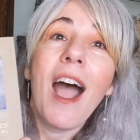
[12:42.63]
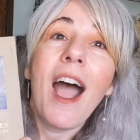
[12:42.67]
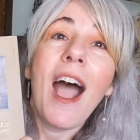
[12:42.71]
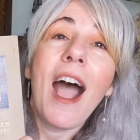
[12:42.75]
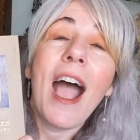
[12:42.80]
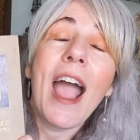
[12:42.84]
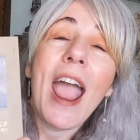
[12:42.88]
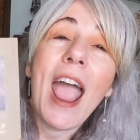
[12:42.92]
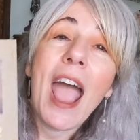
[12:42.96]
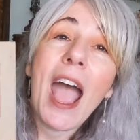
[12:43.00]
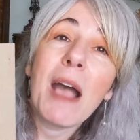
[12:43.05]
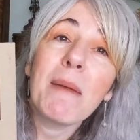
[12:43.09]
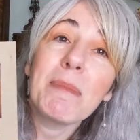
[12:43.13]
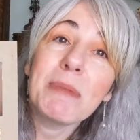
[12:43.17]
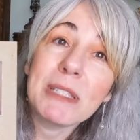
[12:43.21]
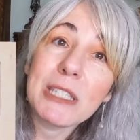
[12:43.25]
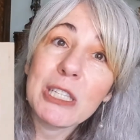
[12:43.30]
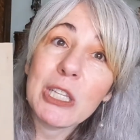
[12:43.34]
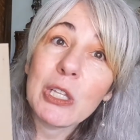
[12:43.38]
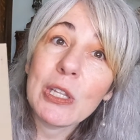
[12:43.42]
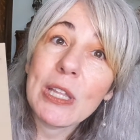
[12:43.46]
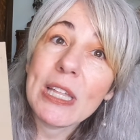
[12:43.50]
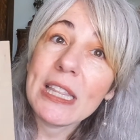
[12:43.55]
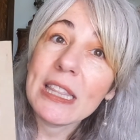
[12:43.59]
I
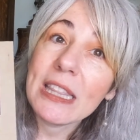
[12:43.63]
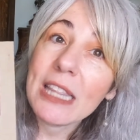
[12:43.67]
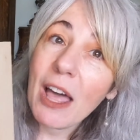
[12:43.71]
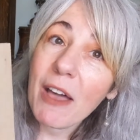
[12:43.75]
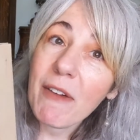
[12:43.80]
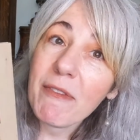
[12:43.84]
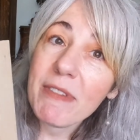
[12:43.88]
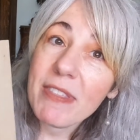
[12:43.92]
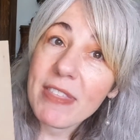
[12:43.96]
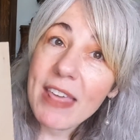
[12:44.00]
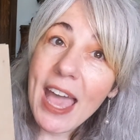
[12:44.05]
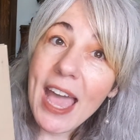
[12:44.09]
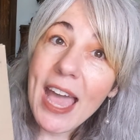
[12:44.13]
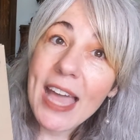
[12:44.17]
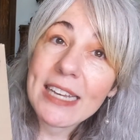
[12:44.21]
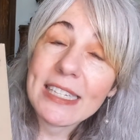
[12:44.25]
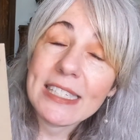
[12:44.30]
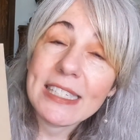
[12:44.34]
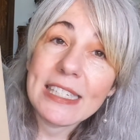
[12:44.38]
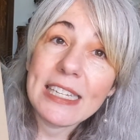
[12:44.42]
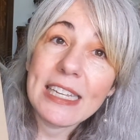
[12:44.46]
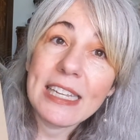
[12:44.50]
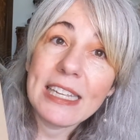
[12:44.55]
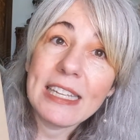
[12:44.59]
absolutely loved
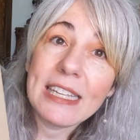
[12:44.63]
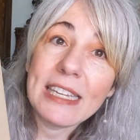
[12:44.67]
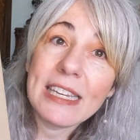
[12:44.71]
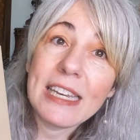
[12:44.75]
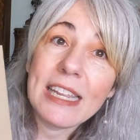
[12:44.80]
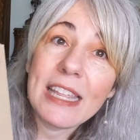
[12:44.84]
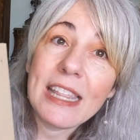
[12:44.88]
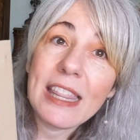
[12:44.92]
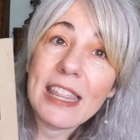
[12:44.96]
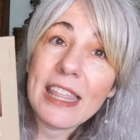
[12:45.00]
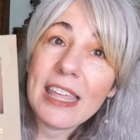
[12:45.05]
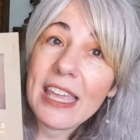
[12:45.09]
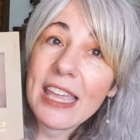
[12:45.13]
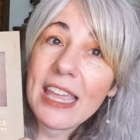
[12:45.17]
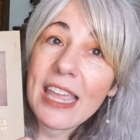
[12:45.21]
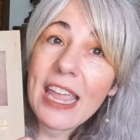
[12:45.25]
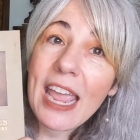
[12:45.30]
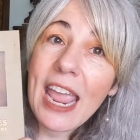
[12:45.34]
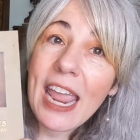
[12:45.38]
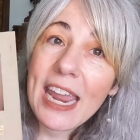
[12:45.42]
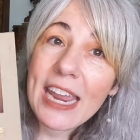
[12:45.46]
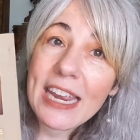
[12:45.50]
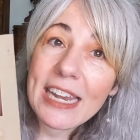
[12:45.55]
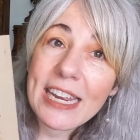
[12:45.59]
that in the
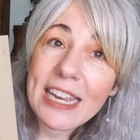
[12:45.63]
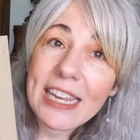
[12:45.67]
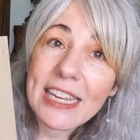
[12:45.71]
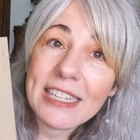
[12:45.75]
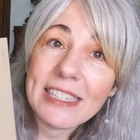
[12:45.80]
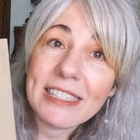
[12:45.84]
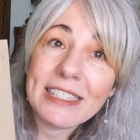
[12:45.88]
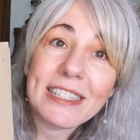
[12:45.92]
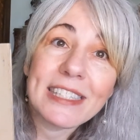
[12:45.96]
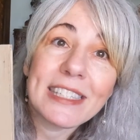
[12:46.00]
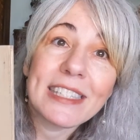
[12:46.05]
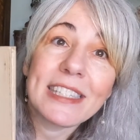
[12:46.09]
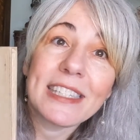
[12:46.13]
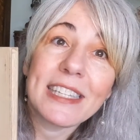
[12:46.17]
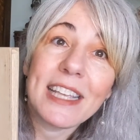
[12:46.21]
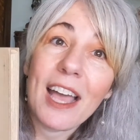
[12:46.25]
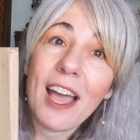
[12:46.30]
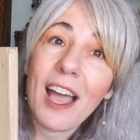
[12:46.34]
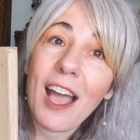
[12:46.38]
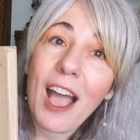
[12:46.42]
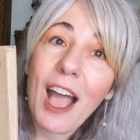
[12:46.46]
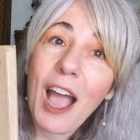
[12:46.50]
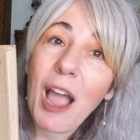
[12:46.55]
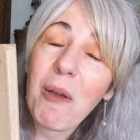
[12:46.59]
80s.
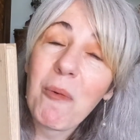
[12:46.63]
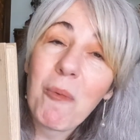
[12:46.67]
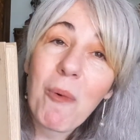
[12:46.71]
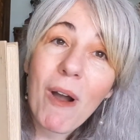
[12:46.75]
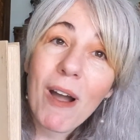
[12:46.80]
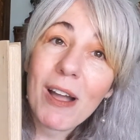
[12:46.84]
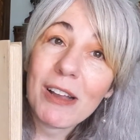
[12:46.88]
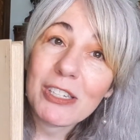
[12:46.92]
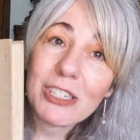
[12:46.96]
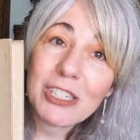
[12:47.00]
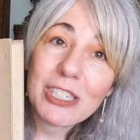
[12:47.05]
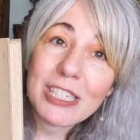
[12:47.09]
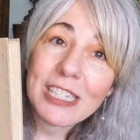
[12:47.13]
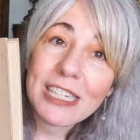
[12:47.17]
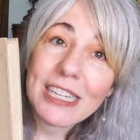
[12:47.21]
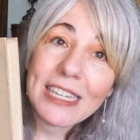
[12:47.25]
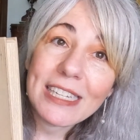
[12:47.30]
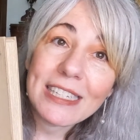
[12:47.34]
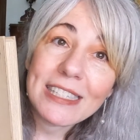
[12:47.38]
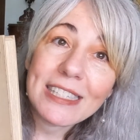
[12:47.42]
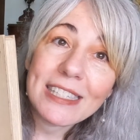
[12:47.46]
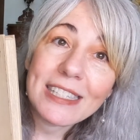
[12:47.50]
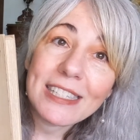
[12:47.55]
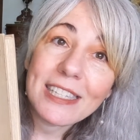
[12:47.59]
I watched
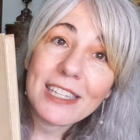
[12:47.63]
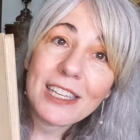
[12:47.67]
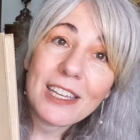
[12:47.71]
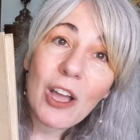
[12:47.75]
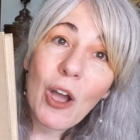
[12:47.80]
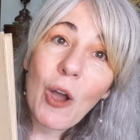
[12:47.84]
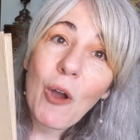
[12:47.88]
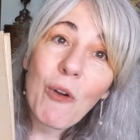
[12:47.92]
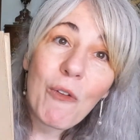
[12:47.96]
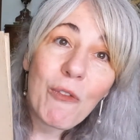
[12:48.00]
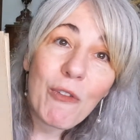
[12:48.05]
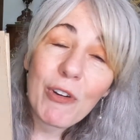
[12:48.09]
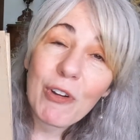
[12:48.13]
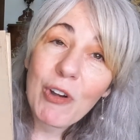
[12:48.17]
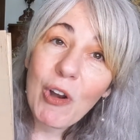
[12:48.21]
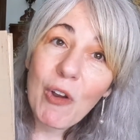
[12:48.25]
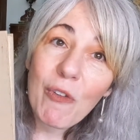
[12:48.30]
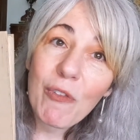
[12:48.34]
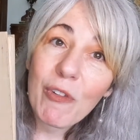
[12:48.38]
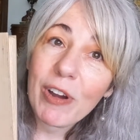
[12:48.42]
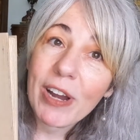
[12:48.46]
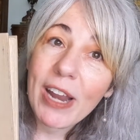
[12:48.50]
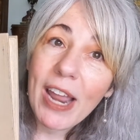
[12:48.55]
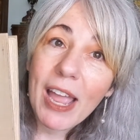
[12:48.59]
it over and
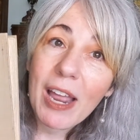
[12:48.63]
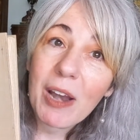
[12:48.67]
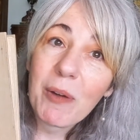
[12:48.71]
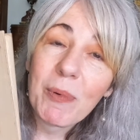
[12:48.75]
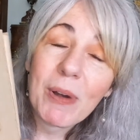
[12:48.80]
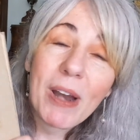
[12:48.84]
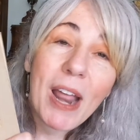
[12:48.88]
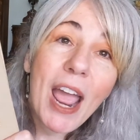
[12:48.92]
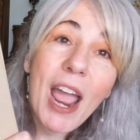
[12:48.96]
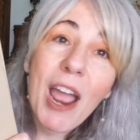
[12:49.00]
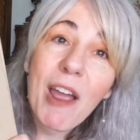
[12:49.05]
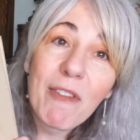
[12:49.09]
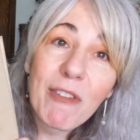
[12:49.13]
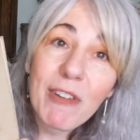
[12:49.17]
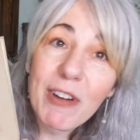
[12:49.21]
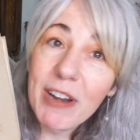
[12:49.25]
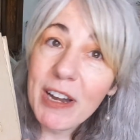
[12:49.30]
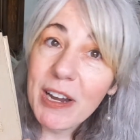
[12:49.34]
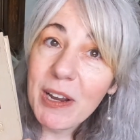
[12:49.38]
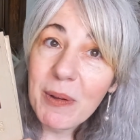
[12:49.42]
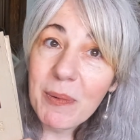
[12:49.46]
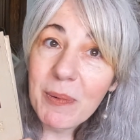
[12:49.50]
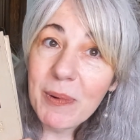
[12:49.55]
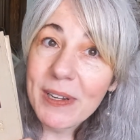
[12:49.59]
over again whenever
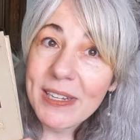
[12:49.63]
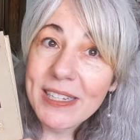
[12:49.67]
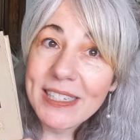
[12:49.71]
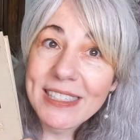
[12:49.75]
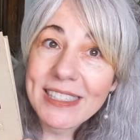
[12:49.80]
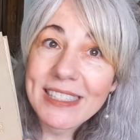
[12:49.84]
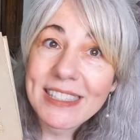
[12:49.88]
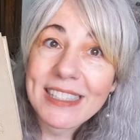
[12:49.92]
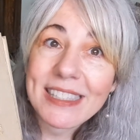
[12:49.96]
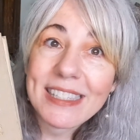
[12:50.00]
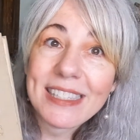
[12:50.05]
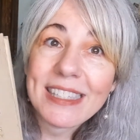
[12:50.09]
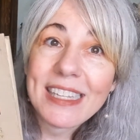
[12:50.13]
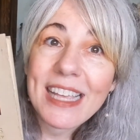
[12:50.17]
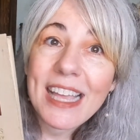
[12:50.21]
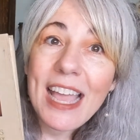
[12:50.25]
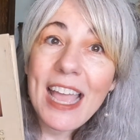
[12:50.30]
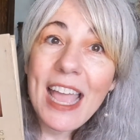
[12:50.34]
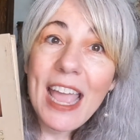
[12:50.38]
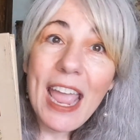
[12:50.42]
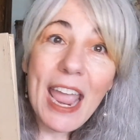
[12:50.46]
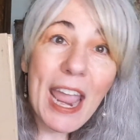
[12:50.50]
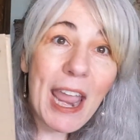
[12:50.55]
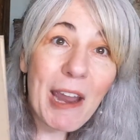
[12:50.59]
it was
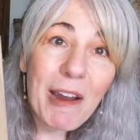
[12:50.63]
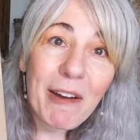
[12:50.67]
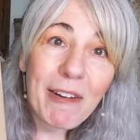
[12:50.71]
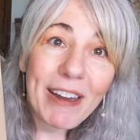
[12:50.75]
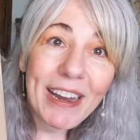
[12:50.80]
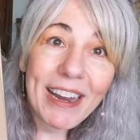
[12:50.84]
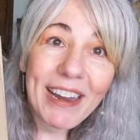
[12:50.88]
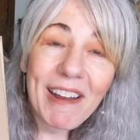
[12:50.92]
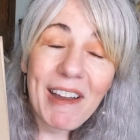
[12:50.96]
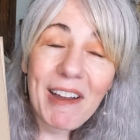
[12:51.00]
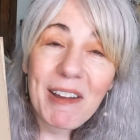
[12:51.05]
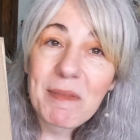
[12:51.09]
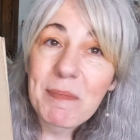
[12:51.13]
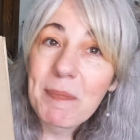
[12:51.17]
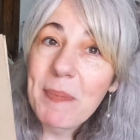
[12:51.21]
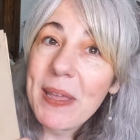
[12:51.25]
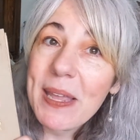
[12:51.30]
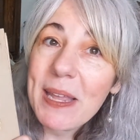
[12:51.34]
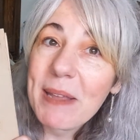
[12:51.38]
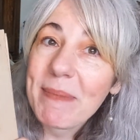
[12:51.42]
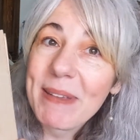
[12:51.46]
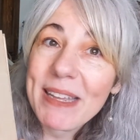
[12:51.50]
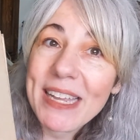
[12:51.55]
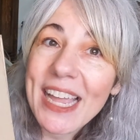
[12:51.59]
airing on
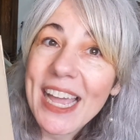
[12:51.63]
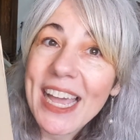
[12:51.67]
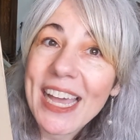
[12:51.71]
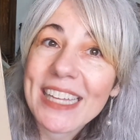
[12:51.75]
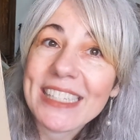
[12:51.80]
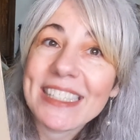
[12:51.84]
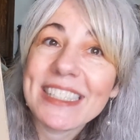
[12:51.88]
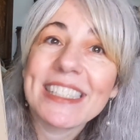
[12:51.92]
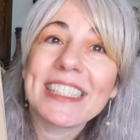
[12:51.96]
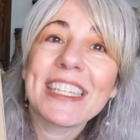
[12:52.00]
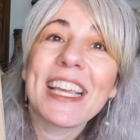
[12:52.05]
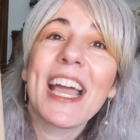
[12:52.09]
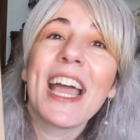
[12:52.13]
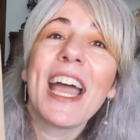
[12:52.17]
PBS.